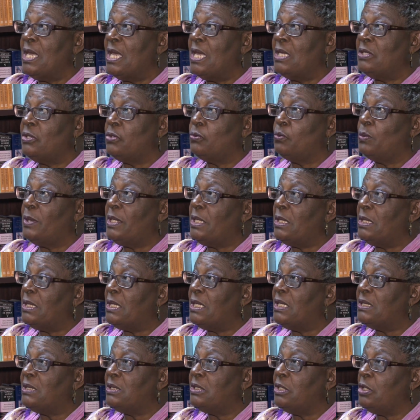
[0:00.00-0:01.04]
as well
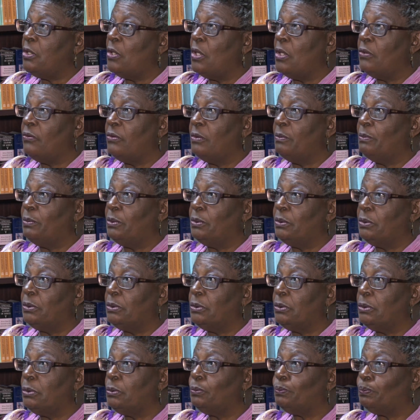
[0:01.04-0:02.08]
as the
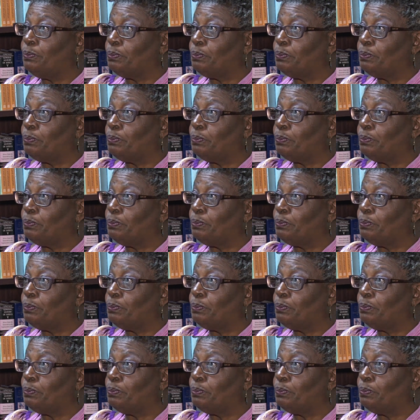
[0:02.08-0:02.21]
Honorable